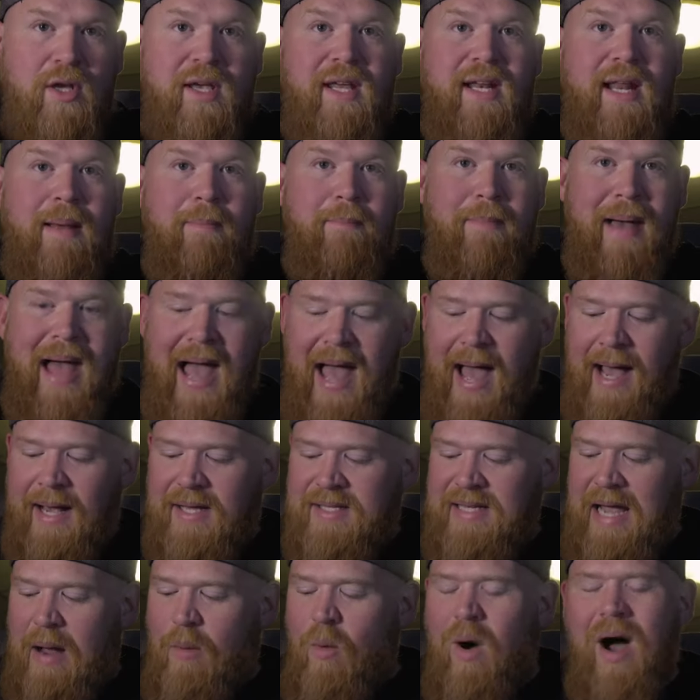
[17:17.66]
looking at
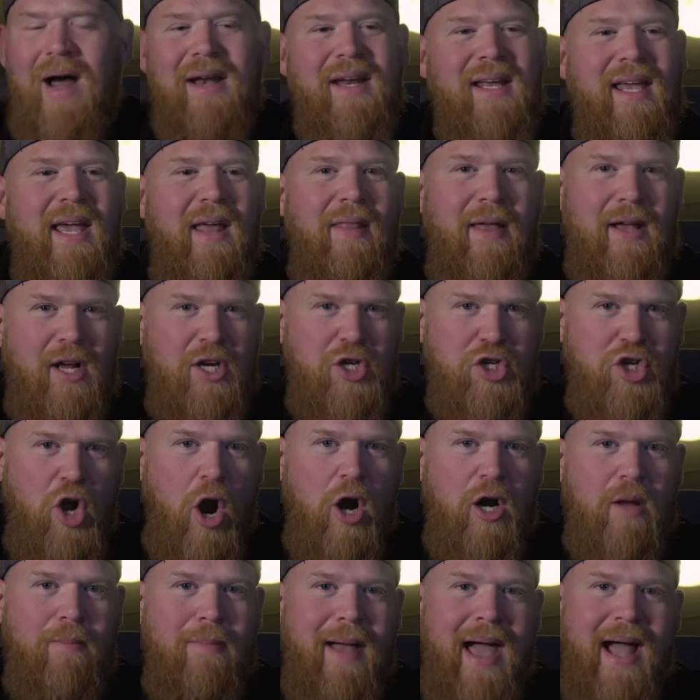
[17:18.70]
bags, I wanted to get like a
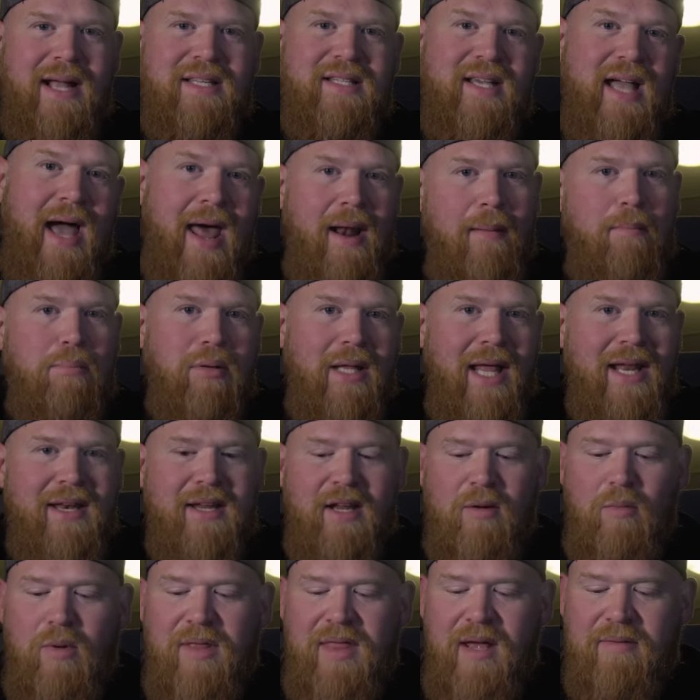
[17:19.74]
dark bag to kind of blend
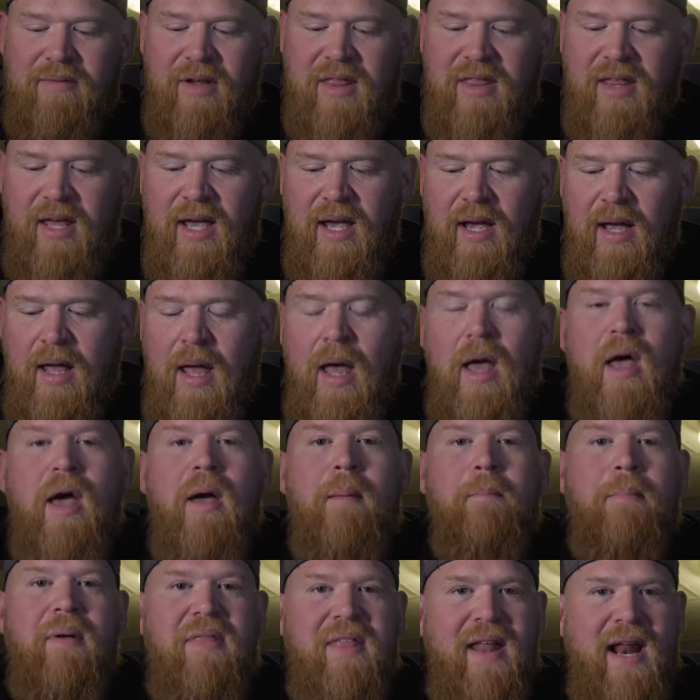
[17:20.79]
in with everything.
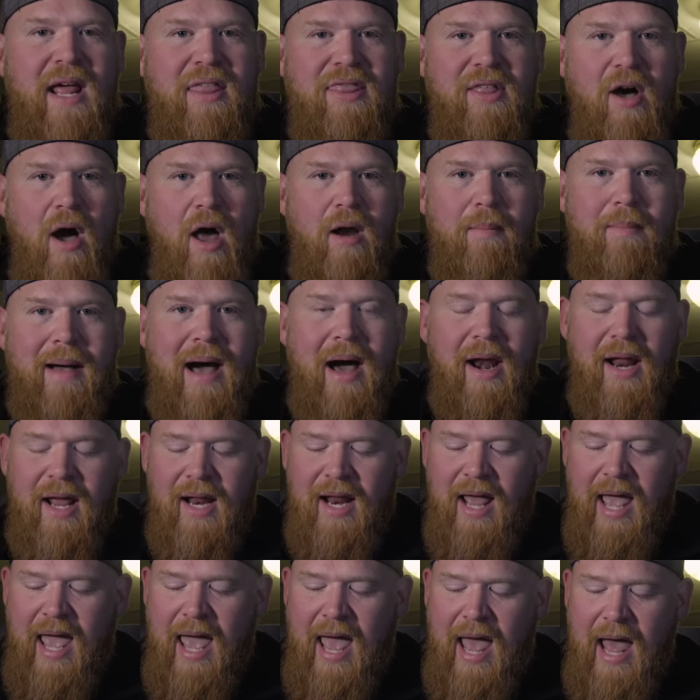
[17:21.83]
But then I thought about
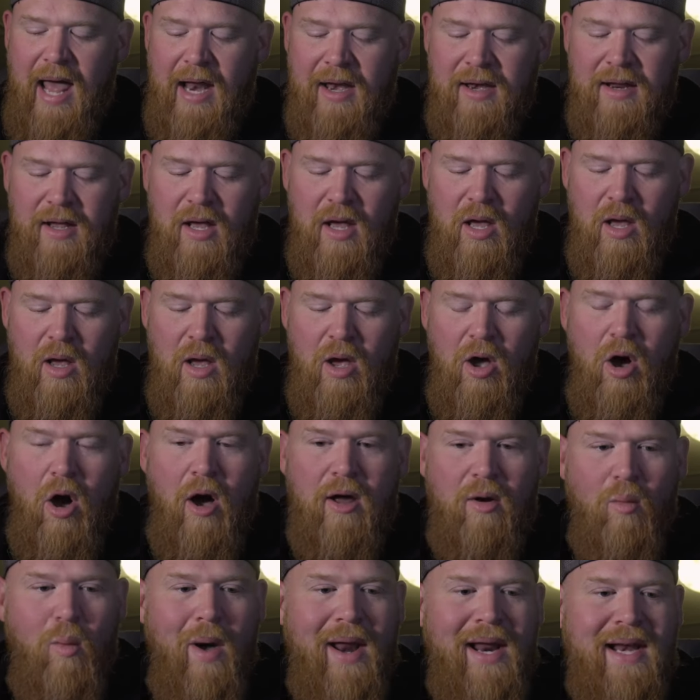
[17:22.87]
it and
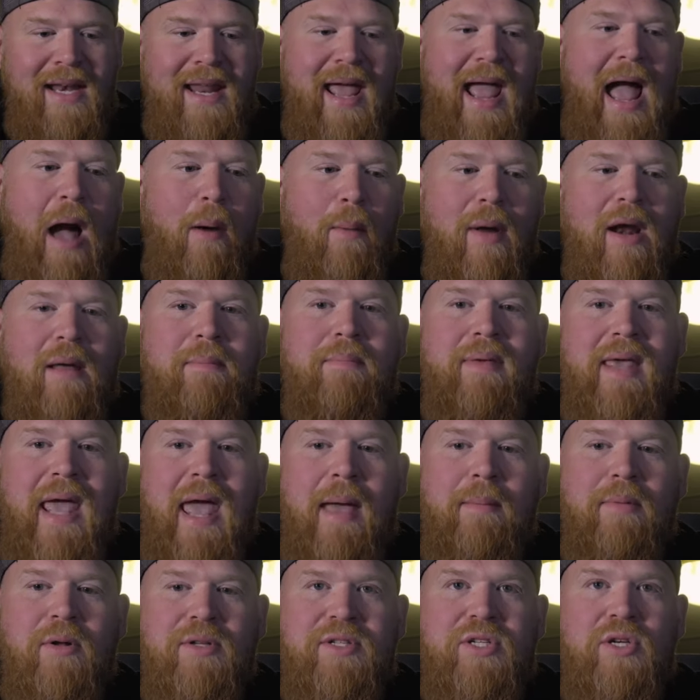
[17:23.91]
on a wedding day, I want to be
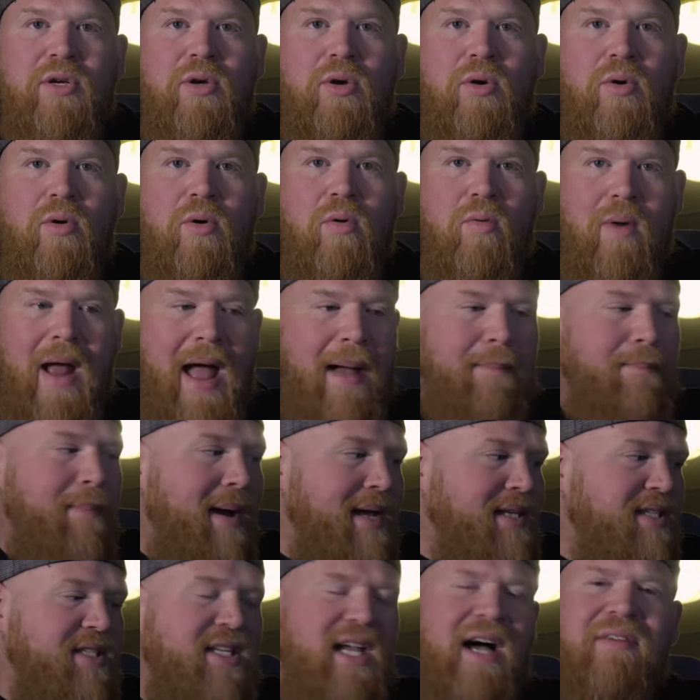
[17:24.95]
able to grab
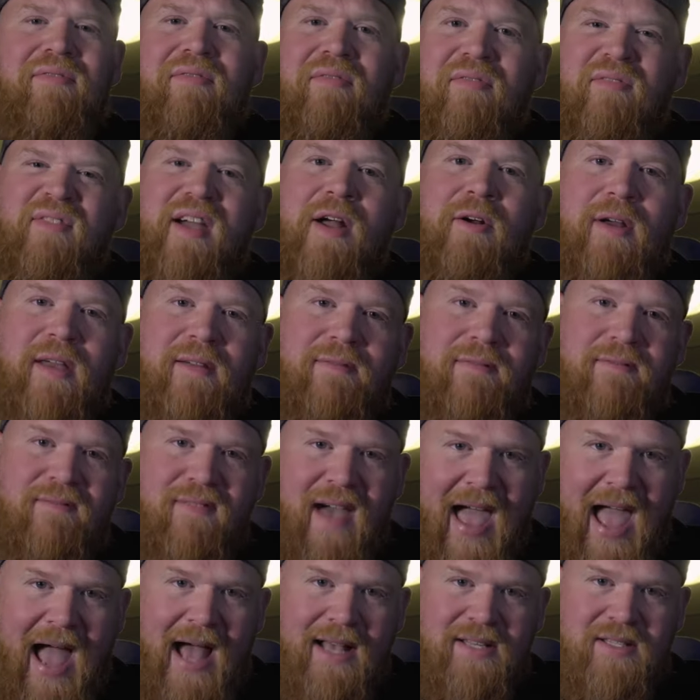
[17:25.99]
my stuff very
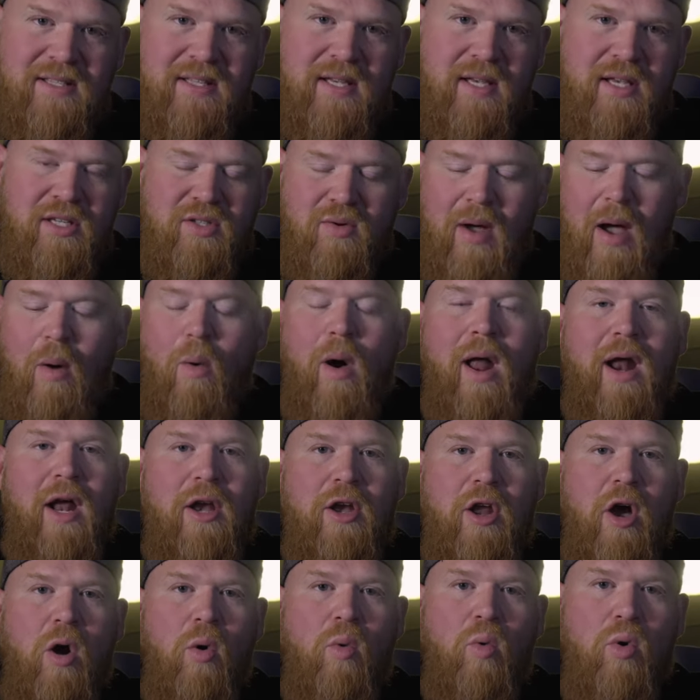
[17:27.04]
fast. So I want to
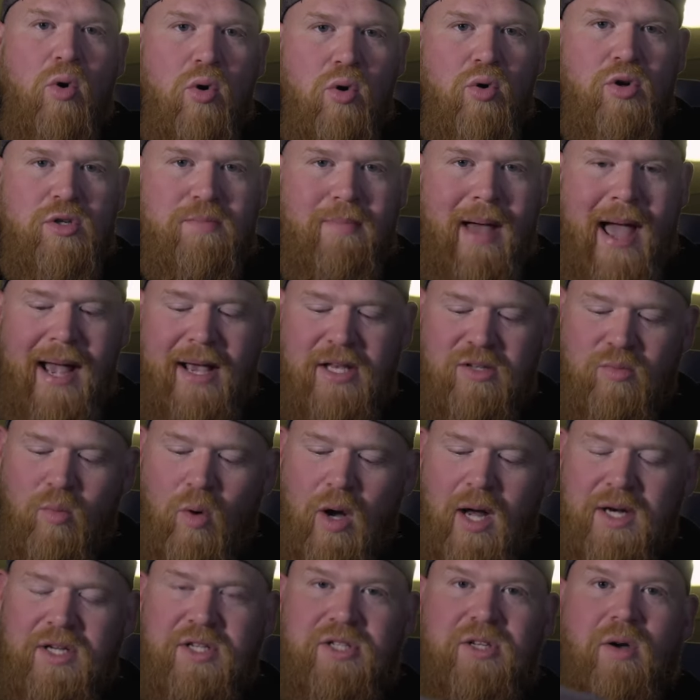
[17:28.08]
know whose bag is
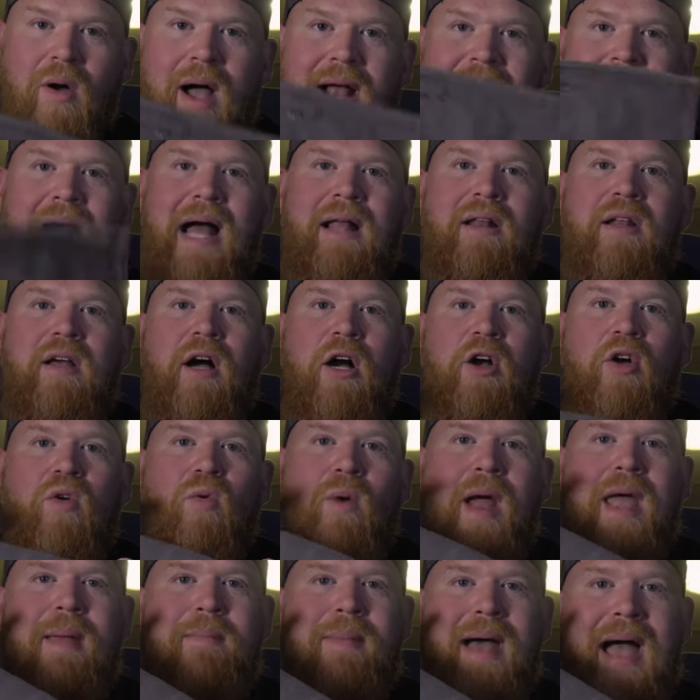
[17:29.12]
what. So I got a
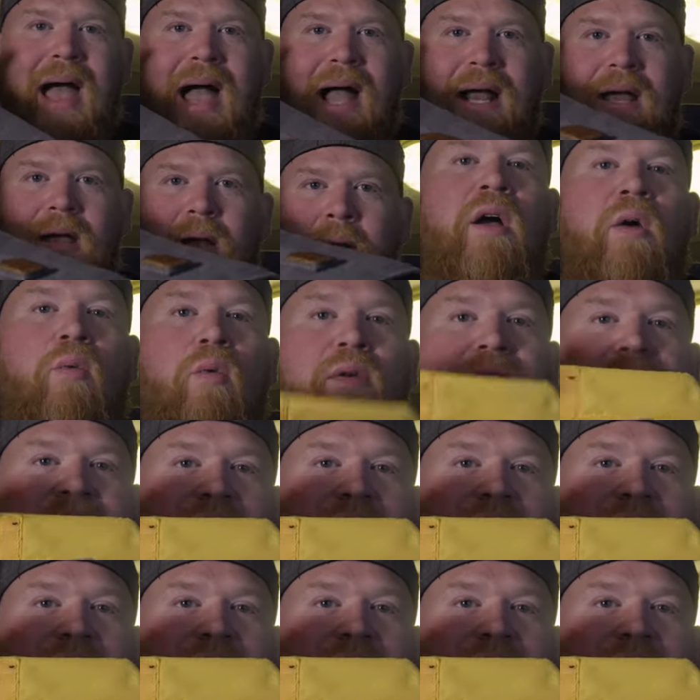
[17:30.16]
gray bag with